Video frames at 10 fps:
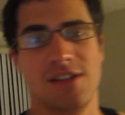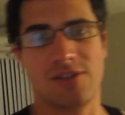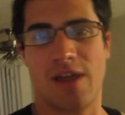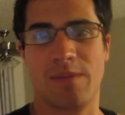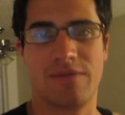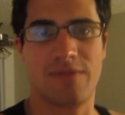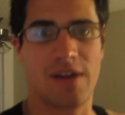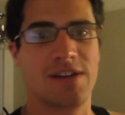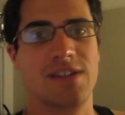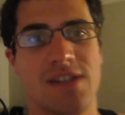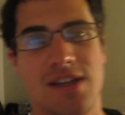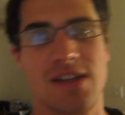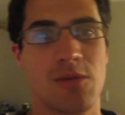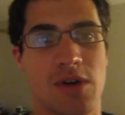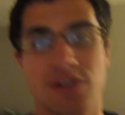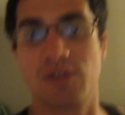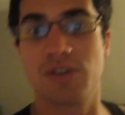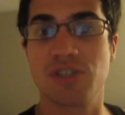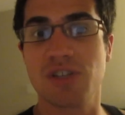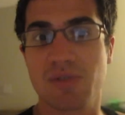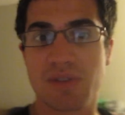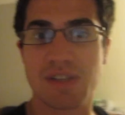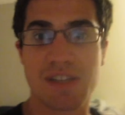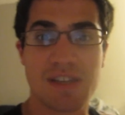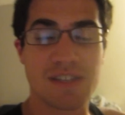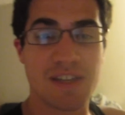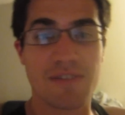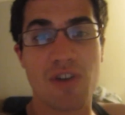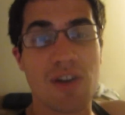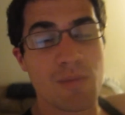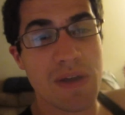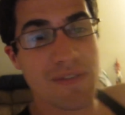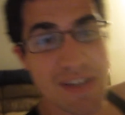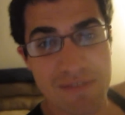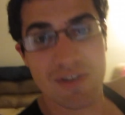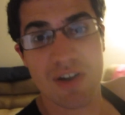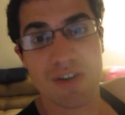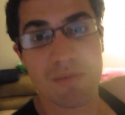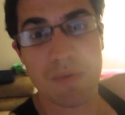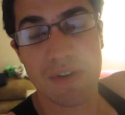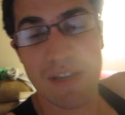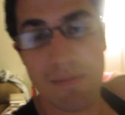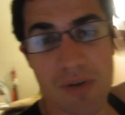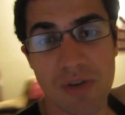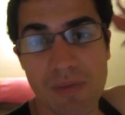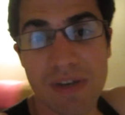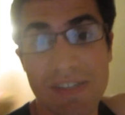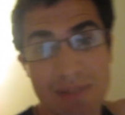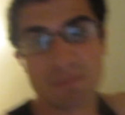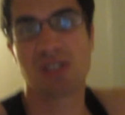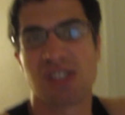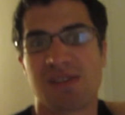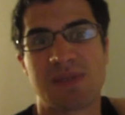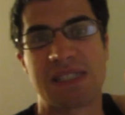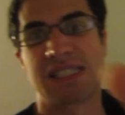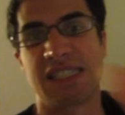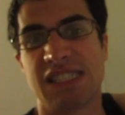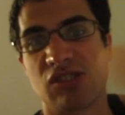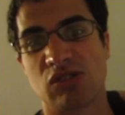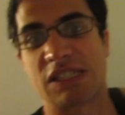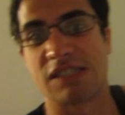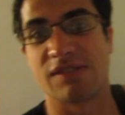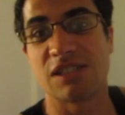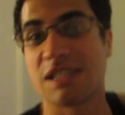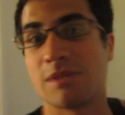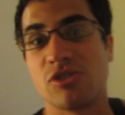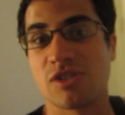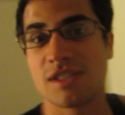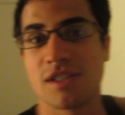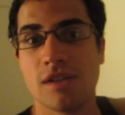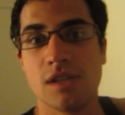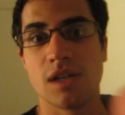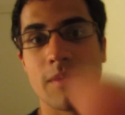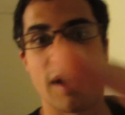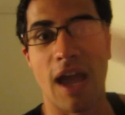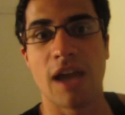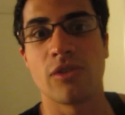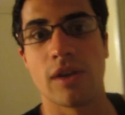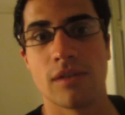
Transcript: So that'd be fun because he wanted to go to Chili's with us and he has a gift card and we have a gift card and we want to get margaritas. They better have my dang drink. If they don't have my drink, I'll be angry.